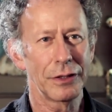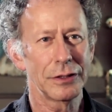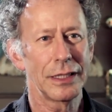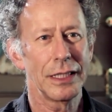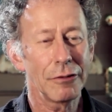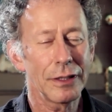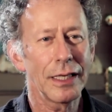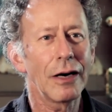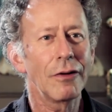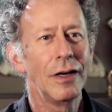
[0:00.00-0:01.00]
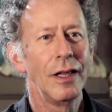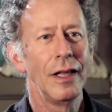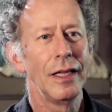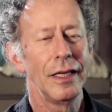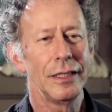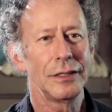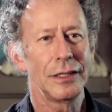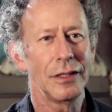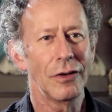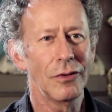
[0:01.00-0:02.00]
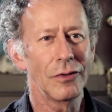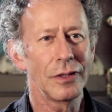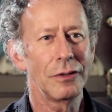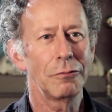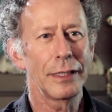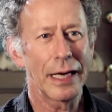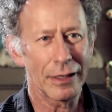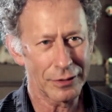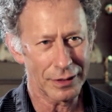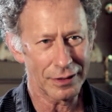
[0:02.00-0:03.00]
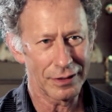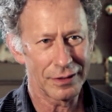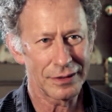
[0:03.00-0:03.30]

because the here and now is the only reality.